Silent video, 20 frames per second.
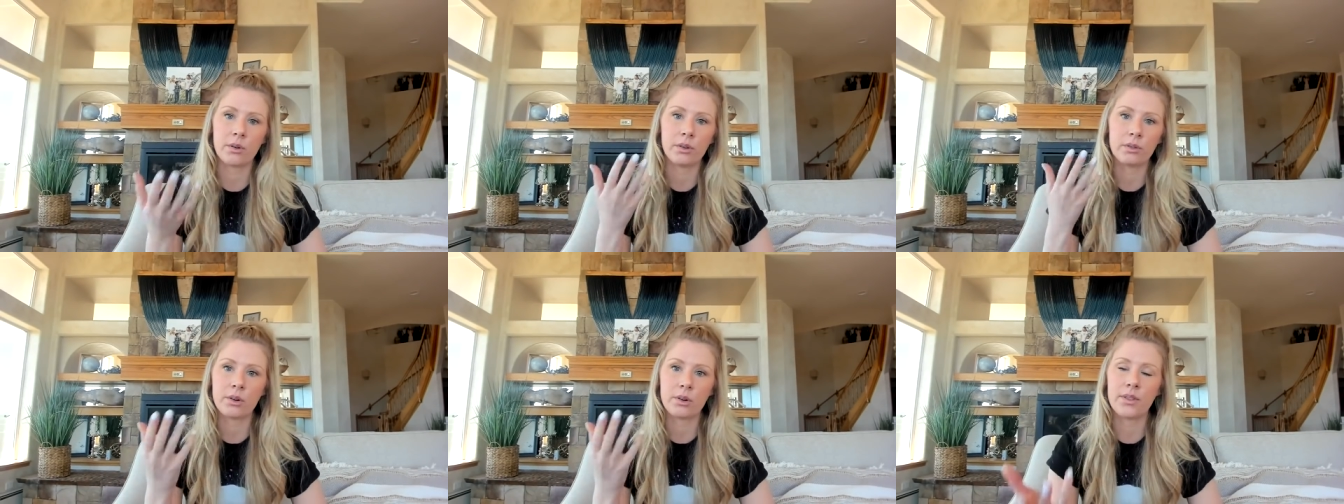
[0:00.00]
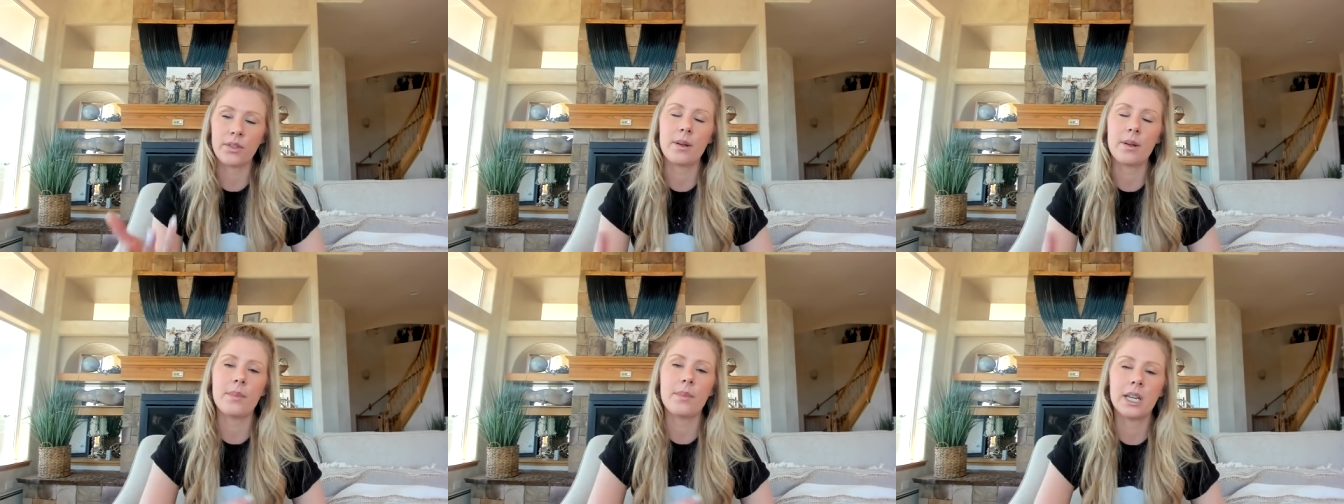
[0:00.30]
throw
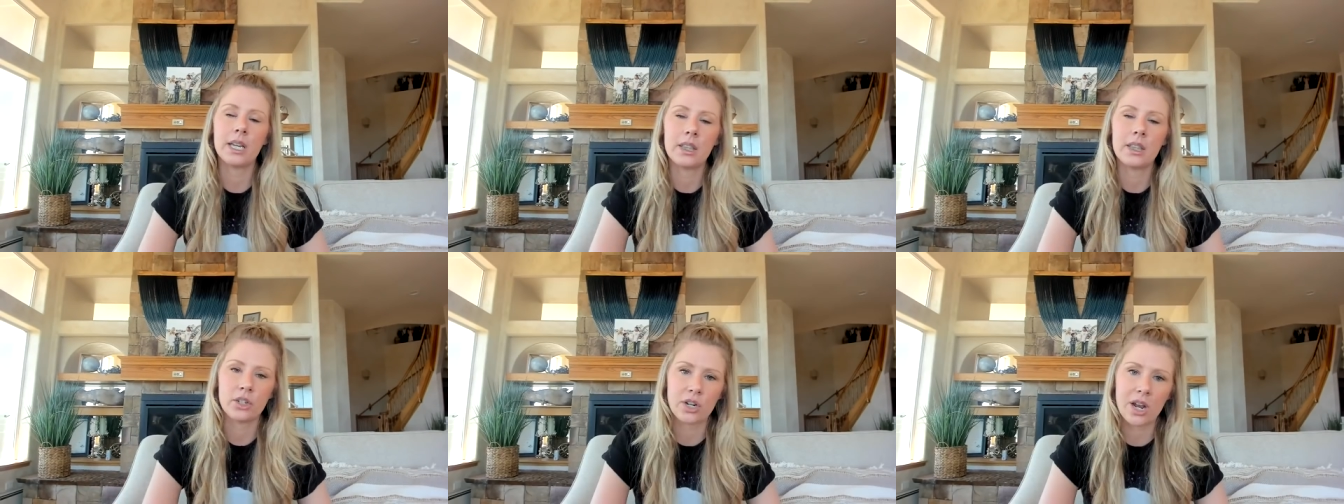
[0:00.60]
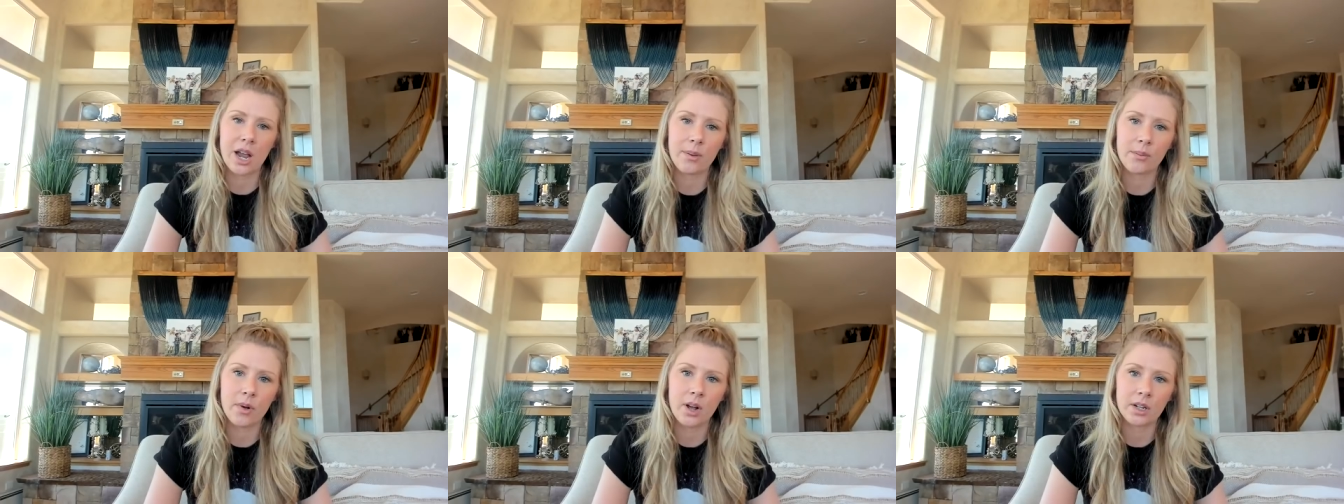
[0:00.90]
them in the
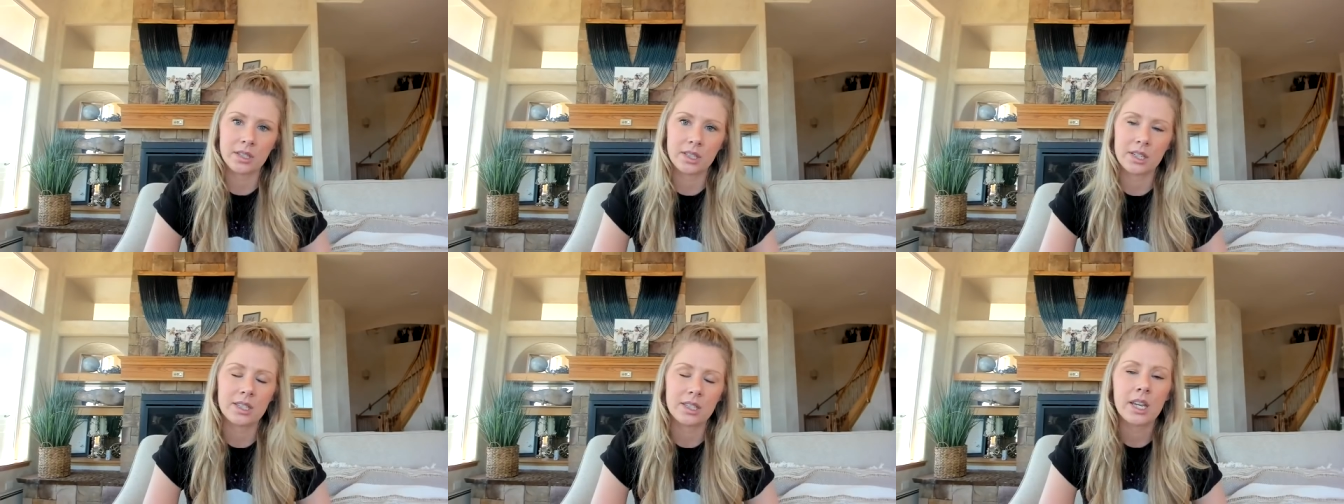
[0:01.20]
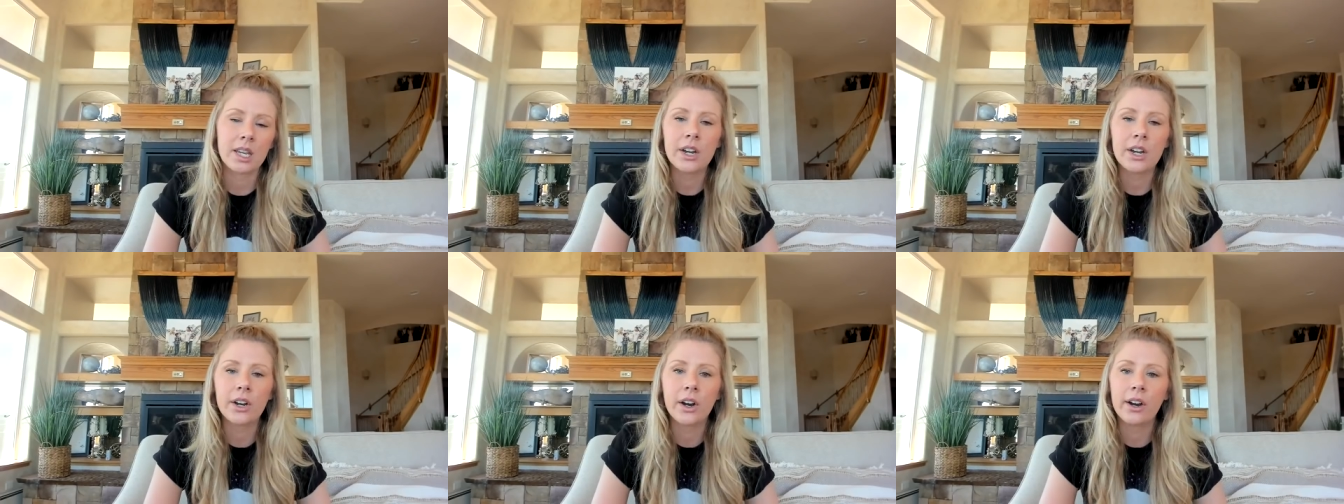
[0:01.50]
chat boxes
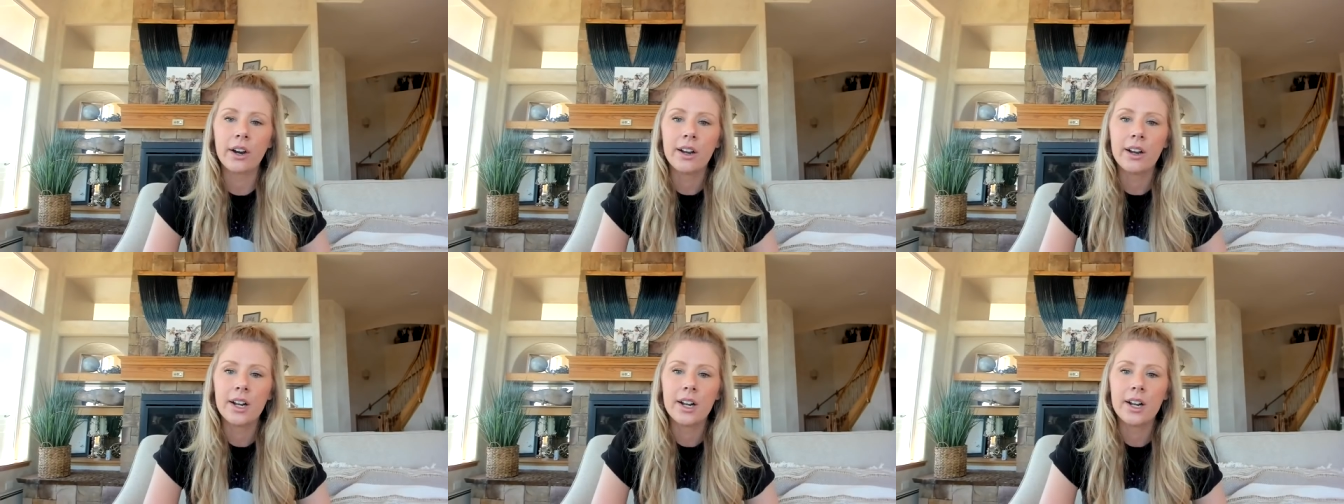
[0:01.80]
here